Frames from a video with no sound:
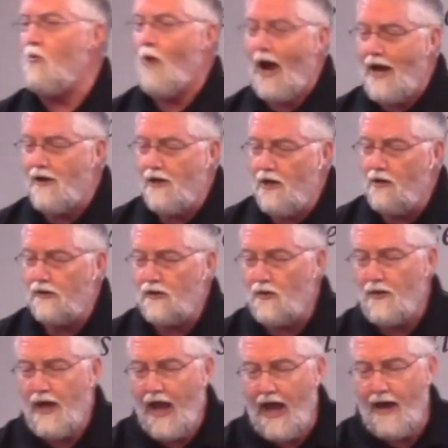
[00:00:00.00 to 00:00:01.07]
Why are you
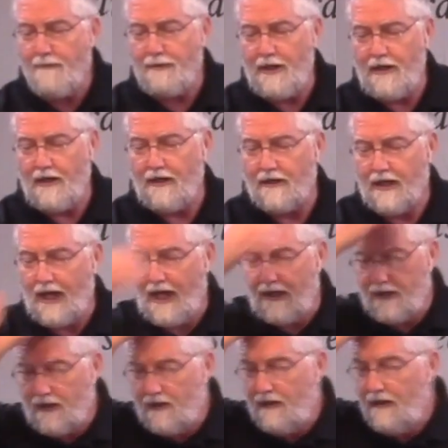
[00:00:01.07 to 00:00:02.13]
so happy?" Helga
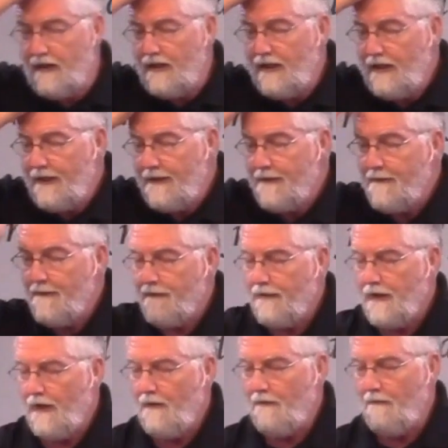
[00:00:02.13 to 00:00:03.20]
asked.
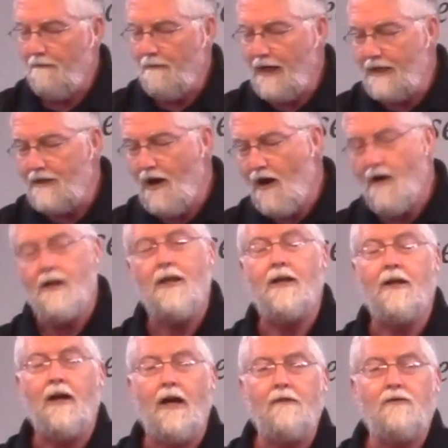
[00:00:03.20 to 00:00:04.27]
"My
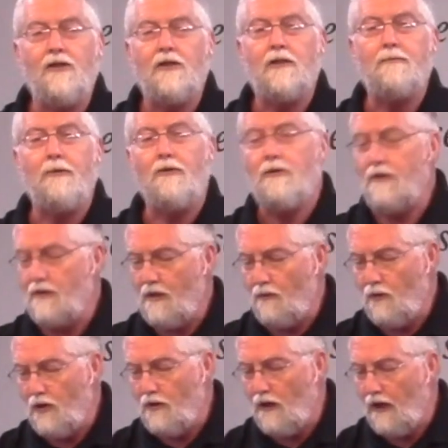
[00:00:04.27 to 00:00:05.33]
darling, I've just spoken to
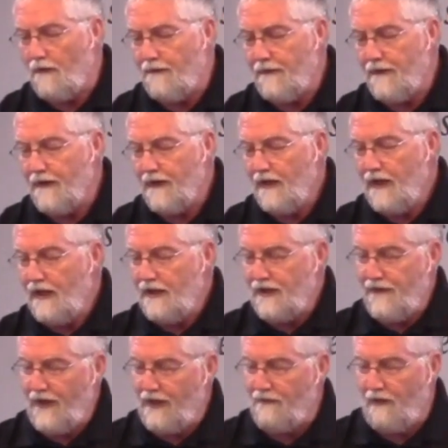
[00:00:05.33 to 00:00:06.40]
Rudolph,"
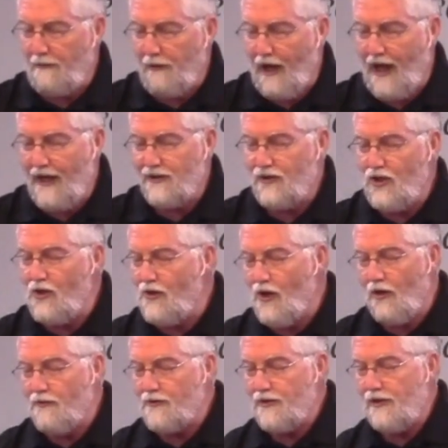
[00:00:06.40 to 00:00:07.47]
Sven replies. "You
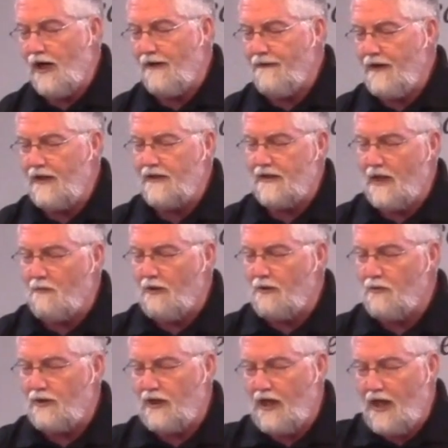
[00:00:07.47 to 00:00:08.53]
know Rudolph, he's the
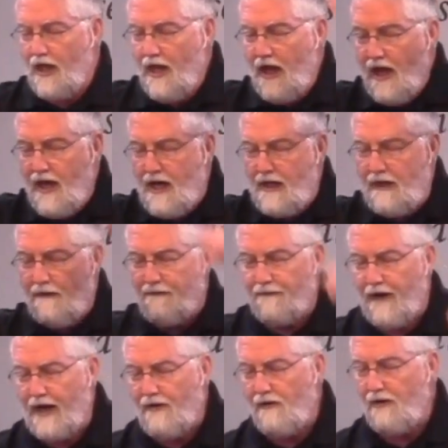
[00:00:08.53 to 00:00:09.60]
one with the head of
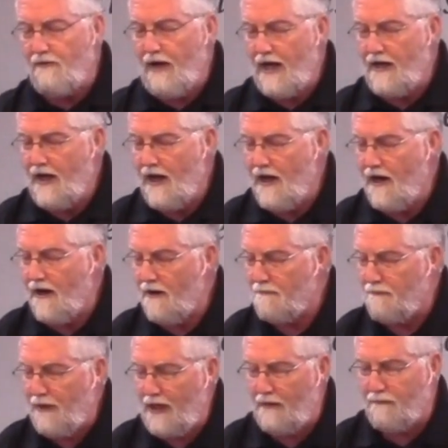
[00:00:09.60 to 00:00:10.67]
fiery red hair,
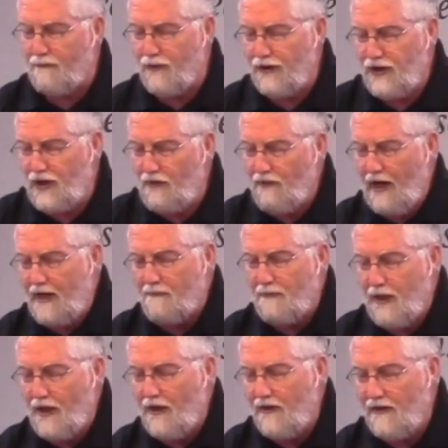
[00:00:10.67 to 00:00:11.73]
big bushy red
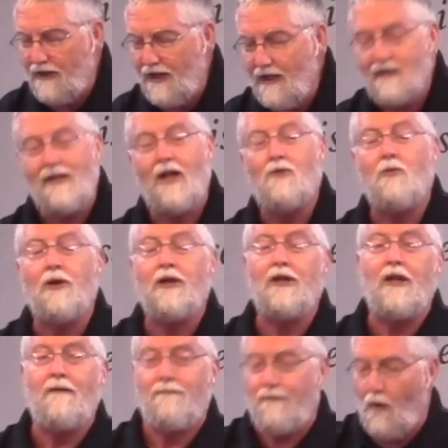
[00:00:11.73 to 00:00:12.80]
beard, and he says we're
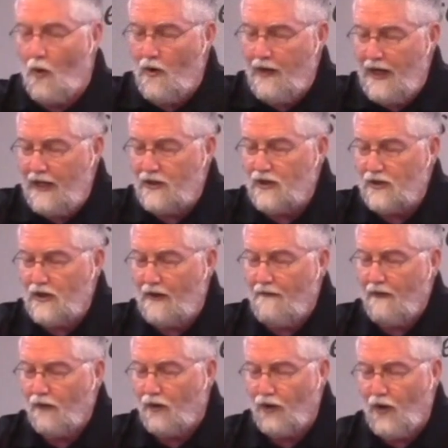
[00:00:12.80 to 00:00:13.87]
going to get 4 inches
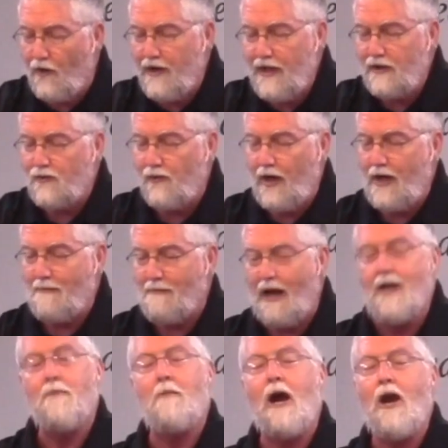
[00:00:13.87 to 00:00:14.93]
of glorious rain
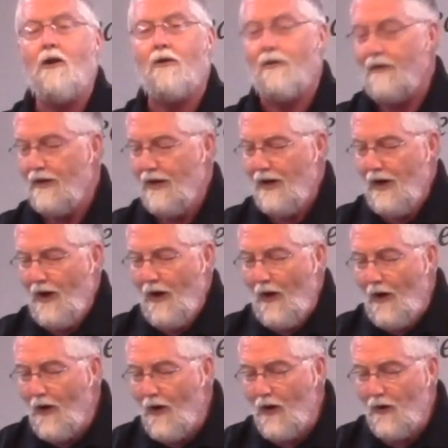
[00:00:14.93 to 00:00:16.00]
by tomorrow.
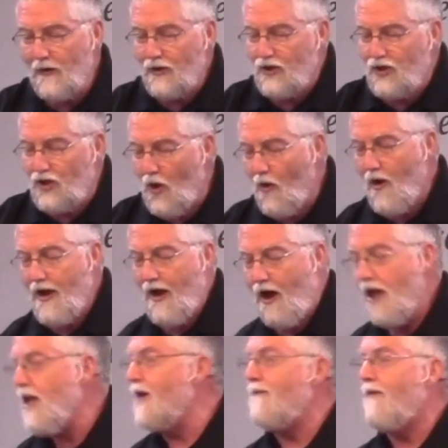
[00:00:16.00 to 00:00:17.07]
Oh, joy,
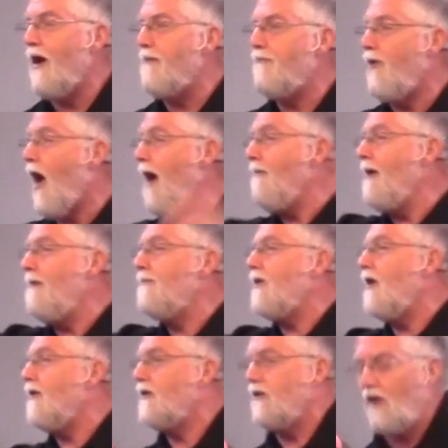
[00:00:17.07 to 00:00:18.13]
all of our problems
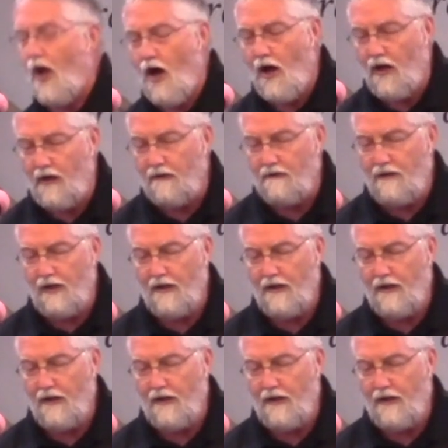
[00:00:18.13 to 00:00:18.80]
are solved."